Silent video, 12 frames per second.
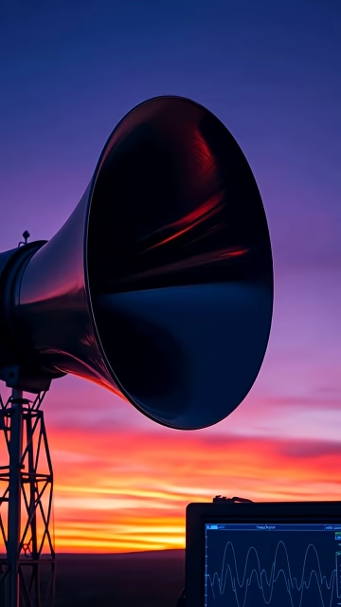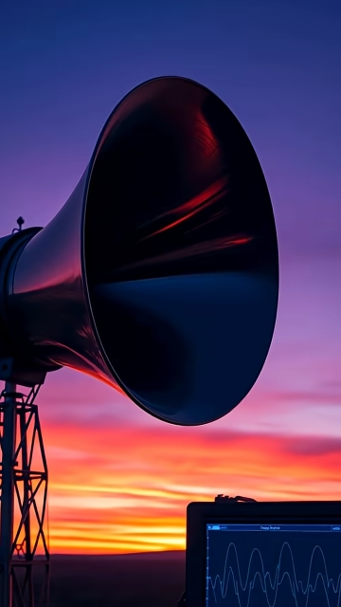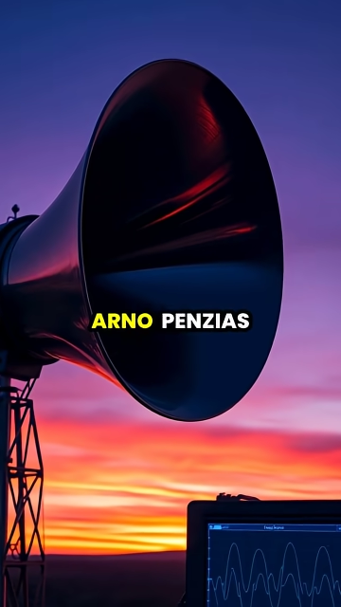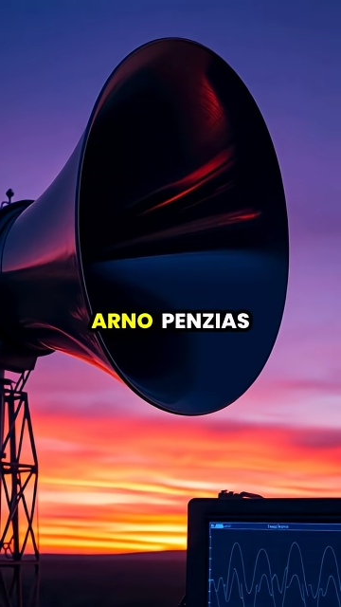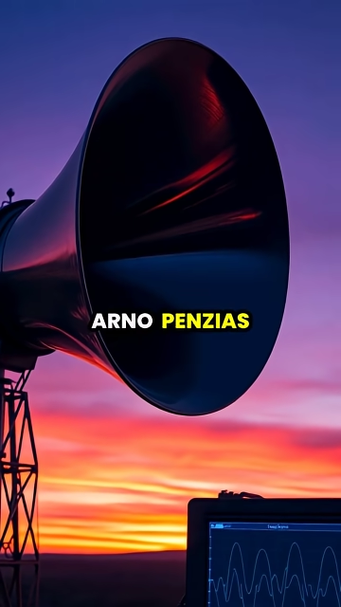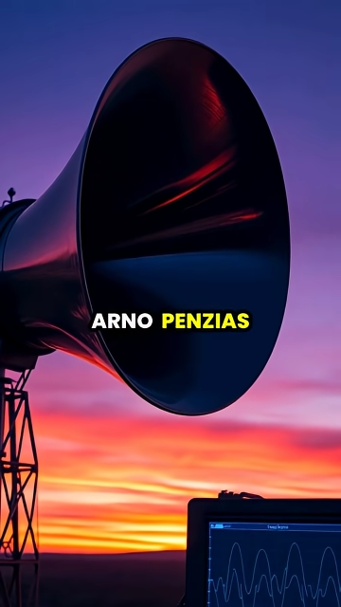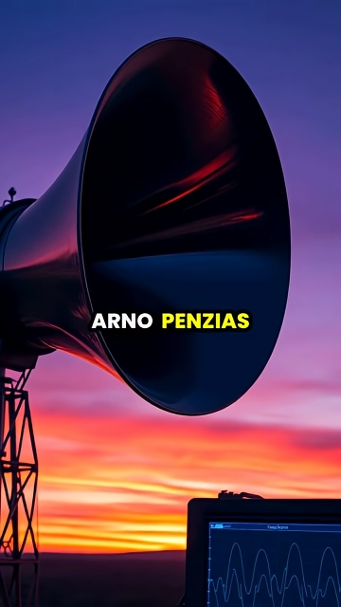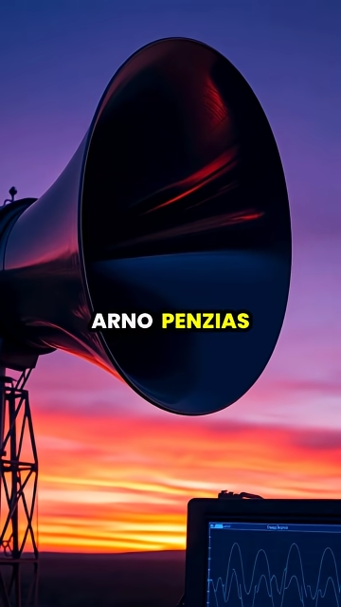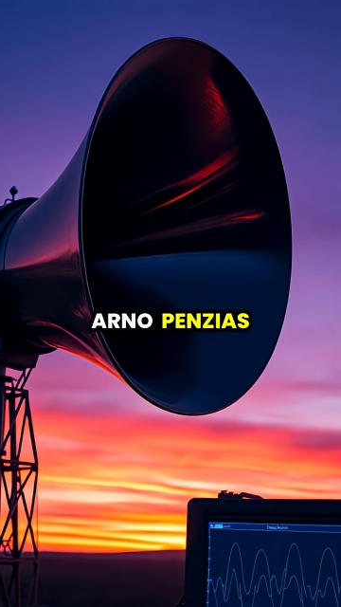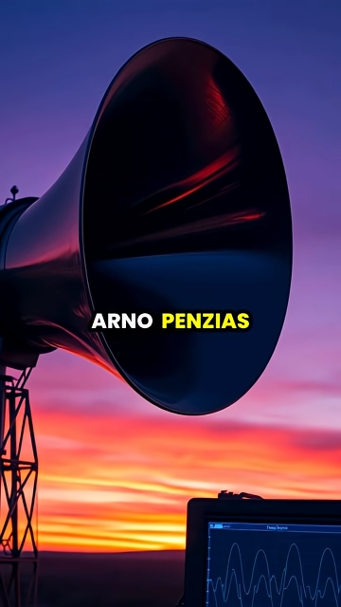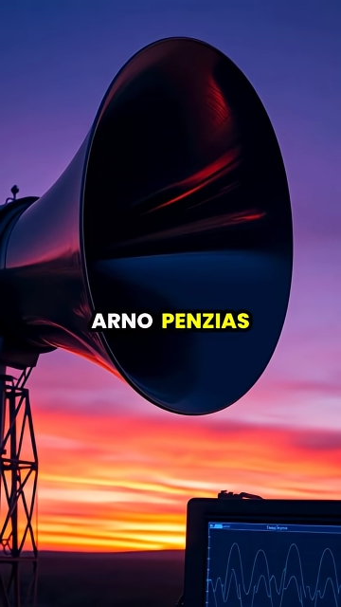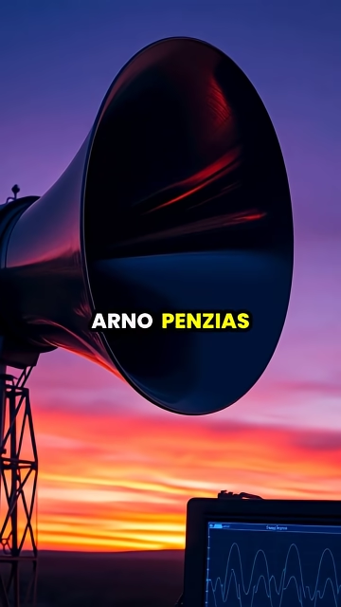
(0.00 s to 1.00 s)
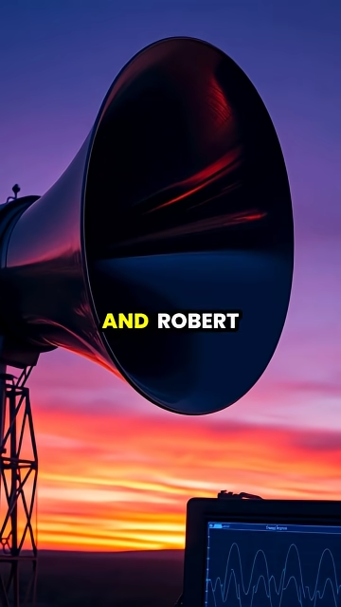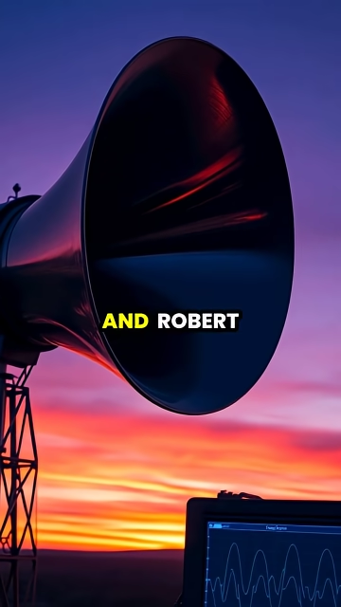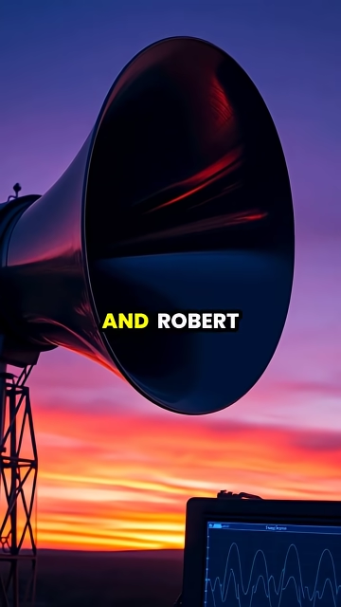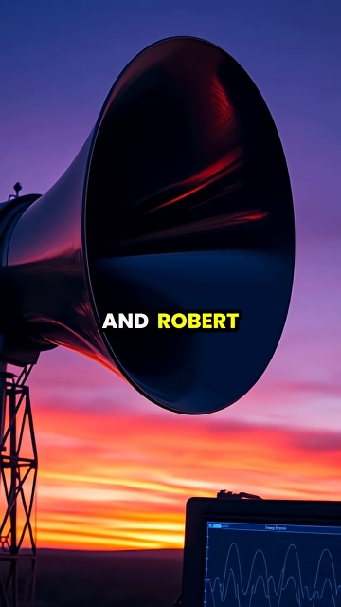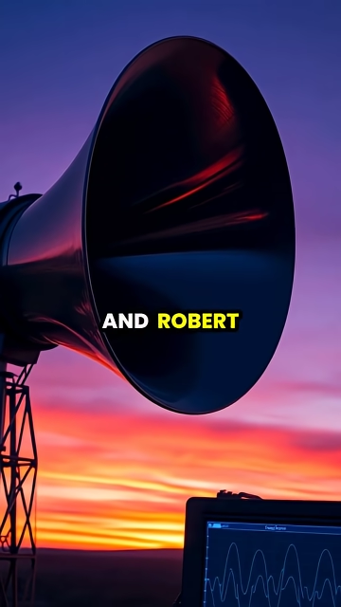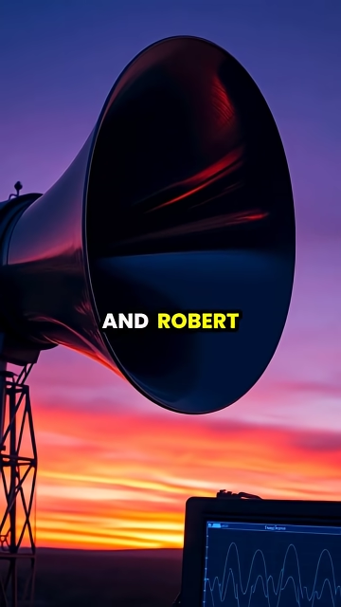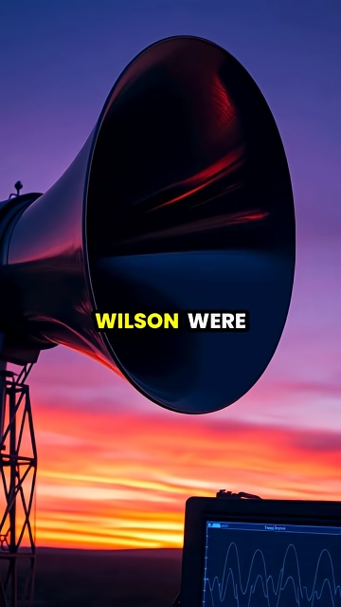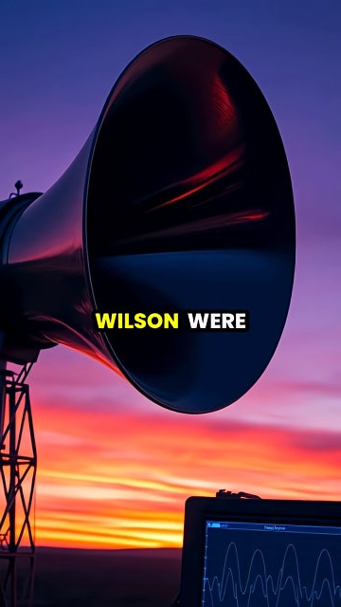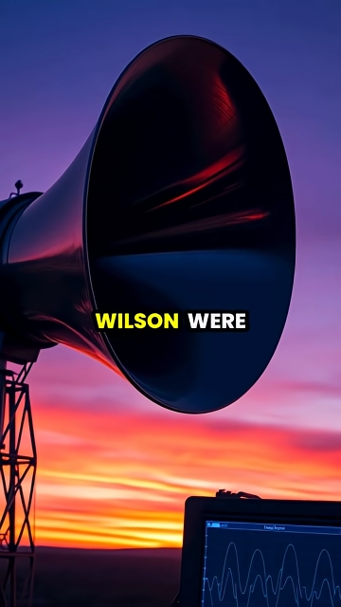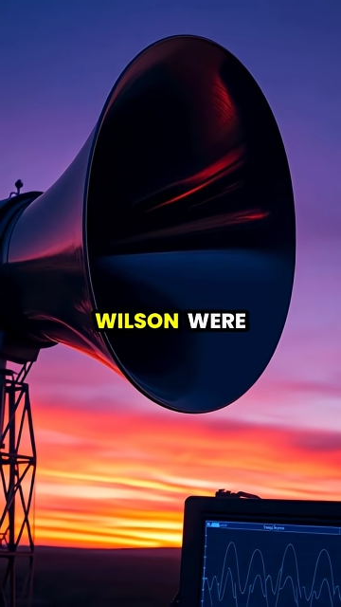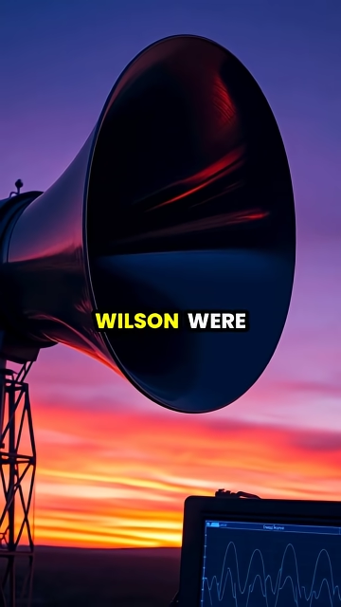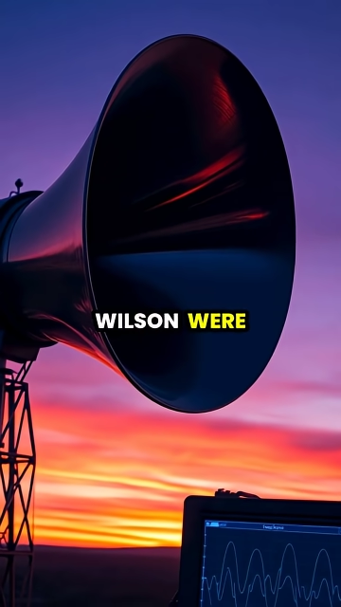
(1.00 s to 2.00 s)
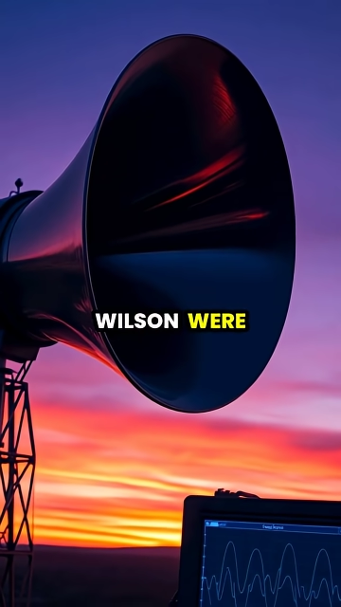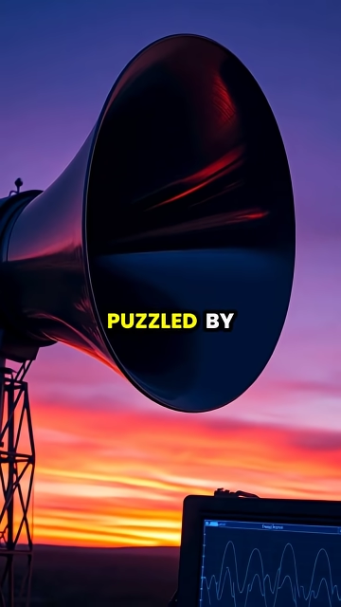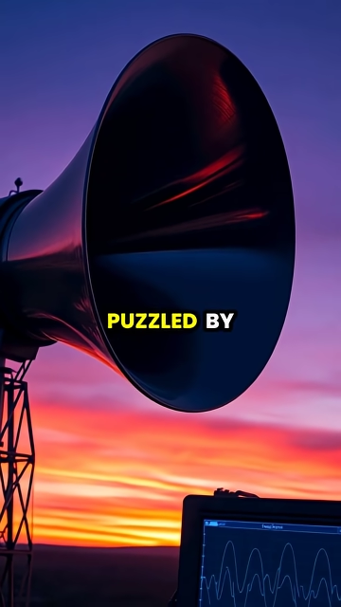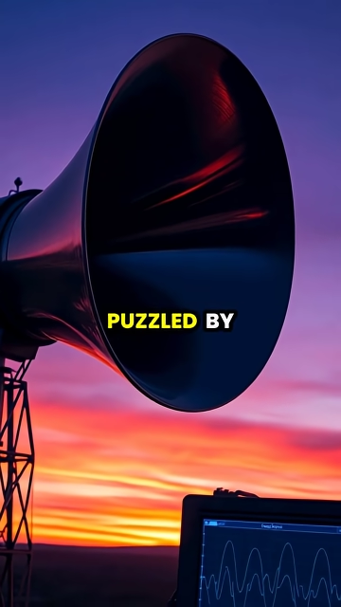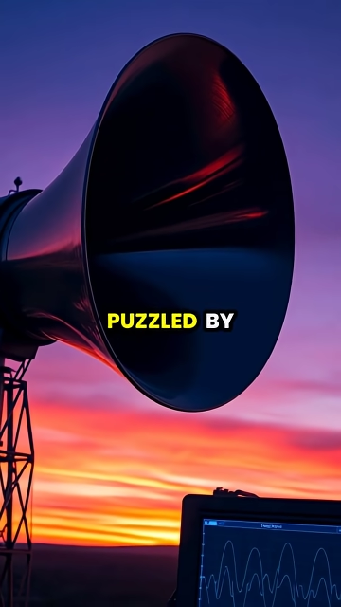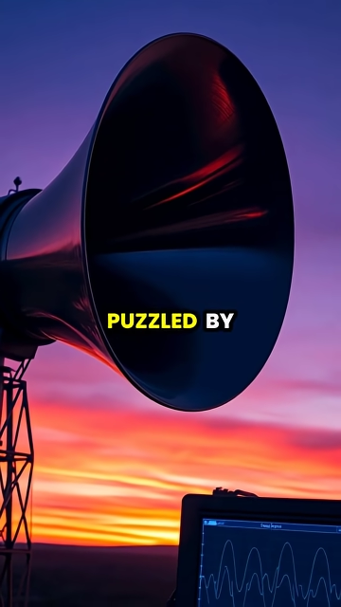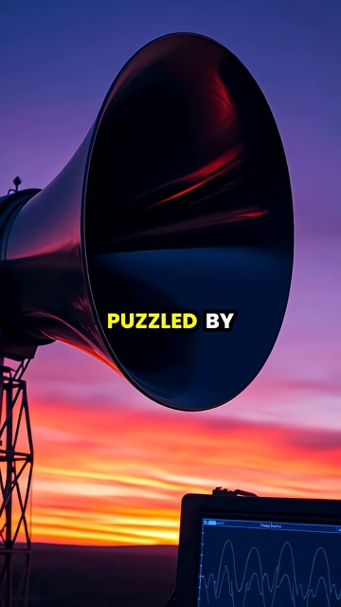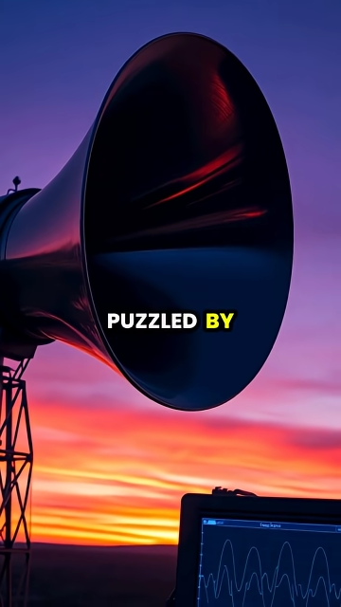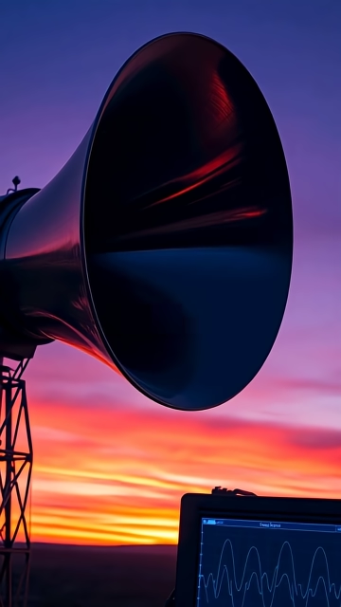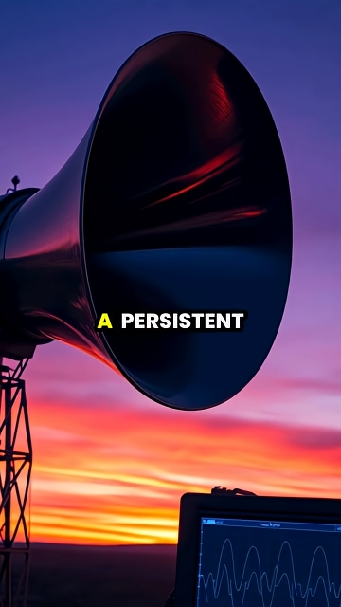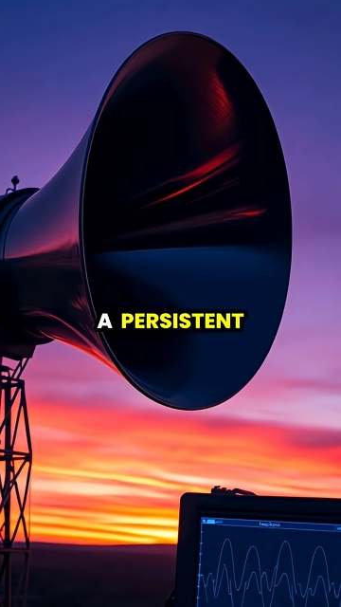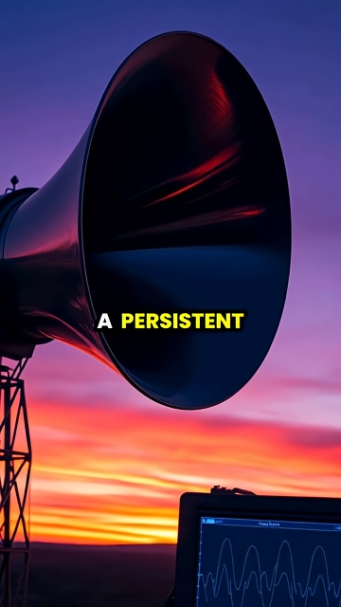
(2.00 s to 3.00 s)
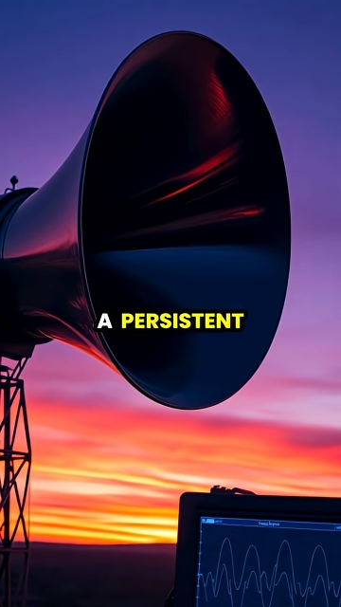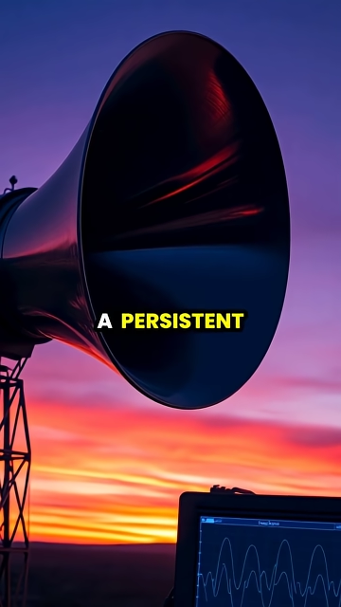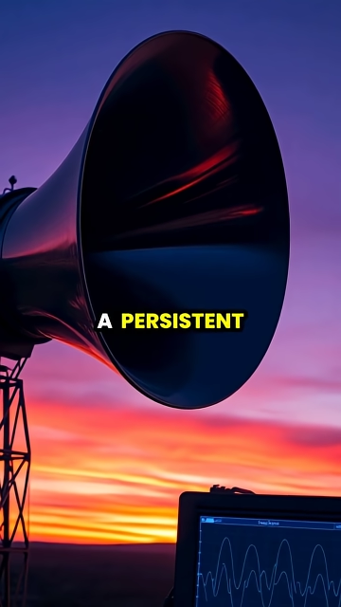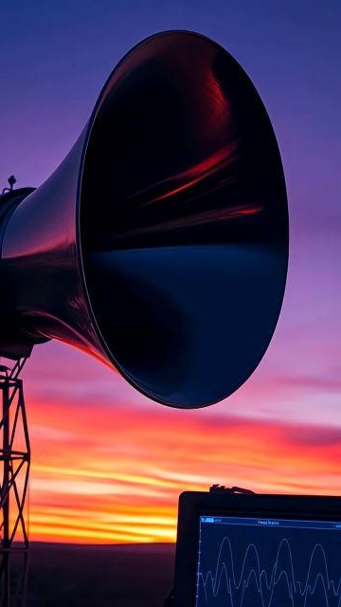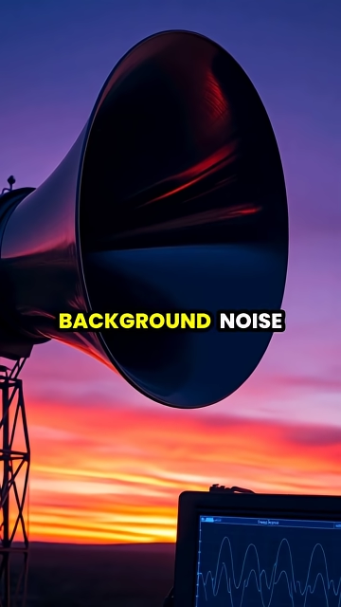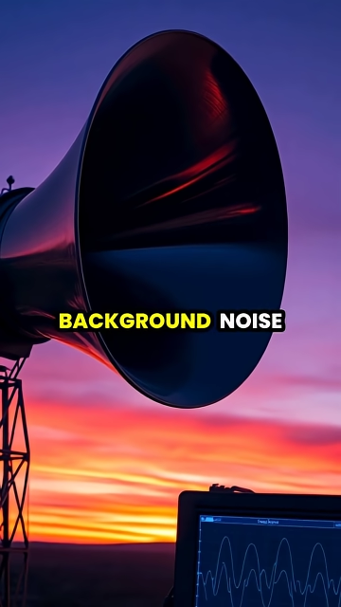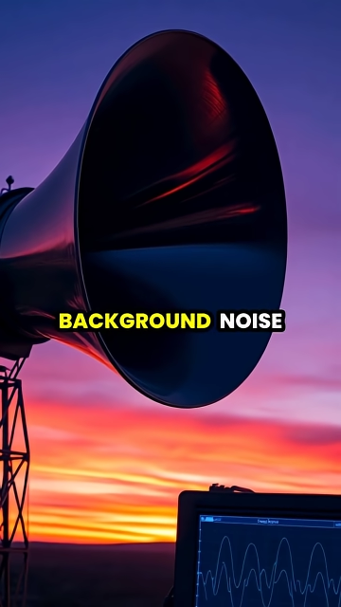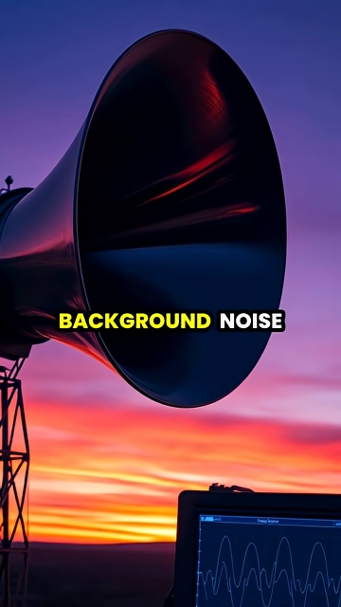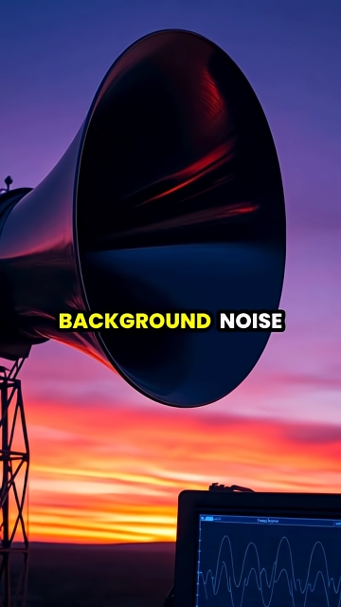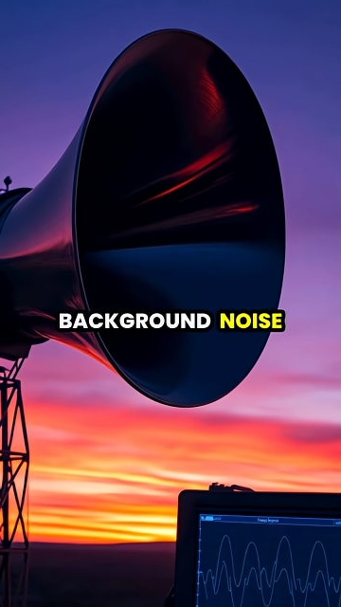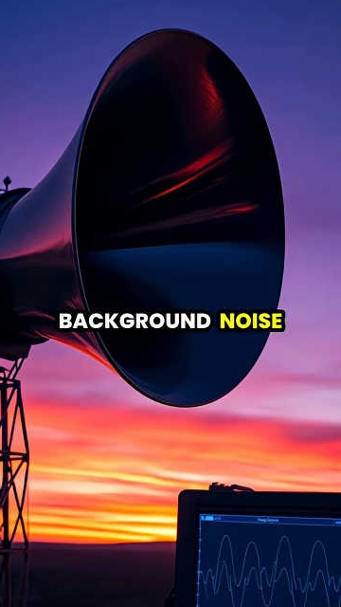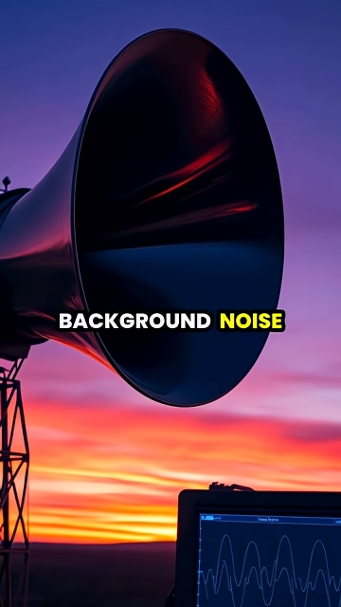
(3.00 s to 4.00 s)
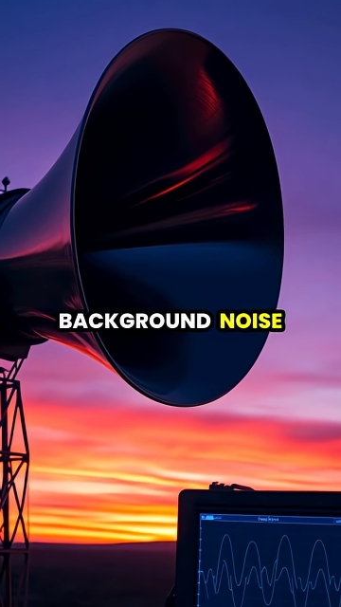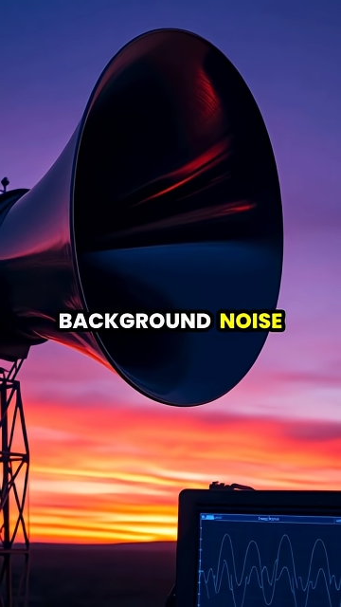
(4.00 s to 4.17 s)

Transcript: Nobody's mouth can be seen.